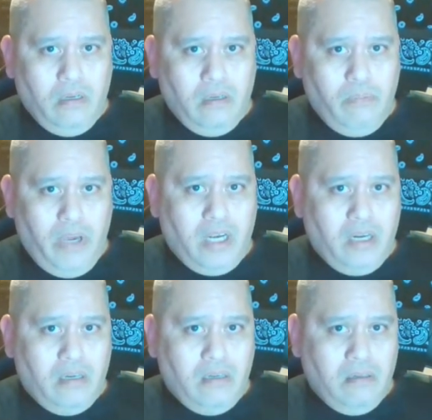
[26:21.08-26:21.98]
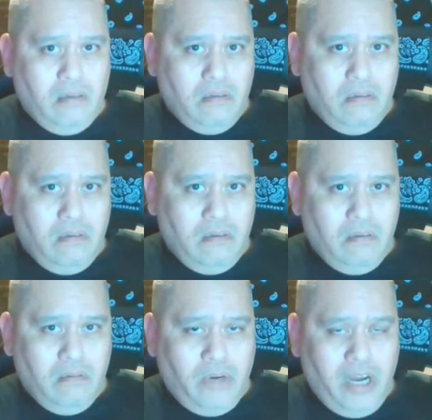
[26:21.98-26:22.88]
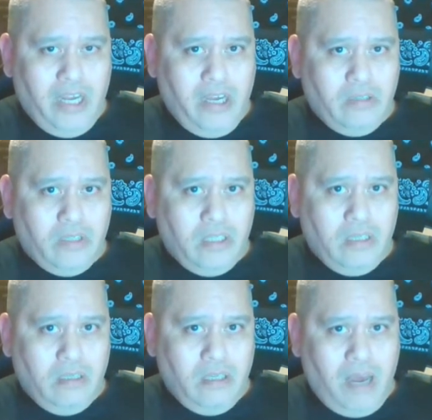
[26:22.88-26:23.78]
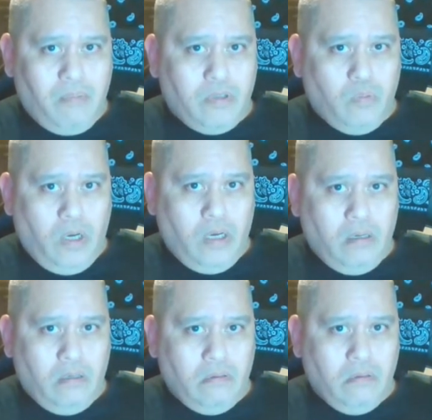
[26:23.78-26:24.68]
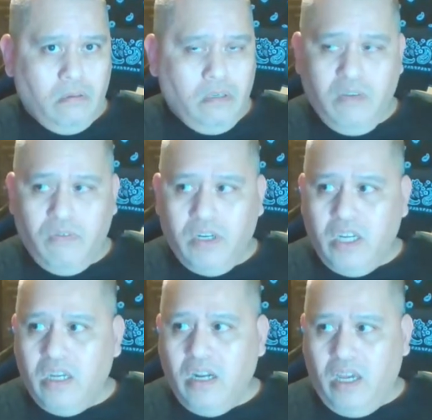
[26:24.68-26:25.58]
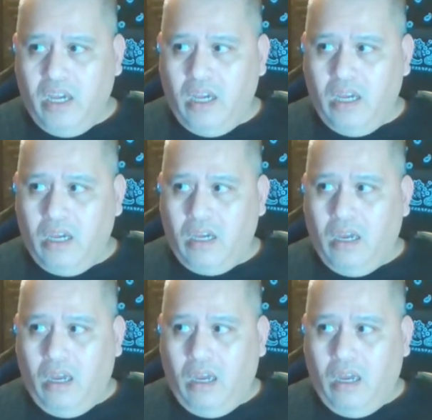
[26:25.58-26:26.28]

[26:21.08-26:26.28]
make Bryan Danielson tap as well. He even did a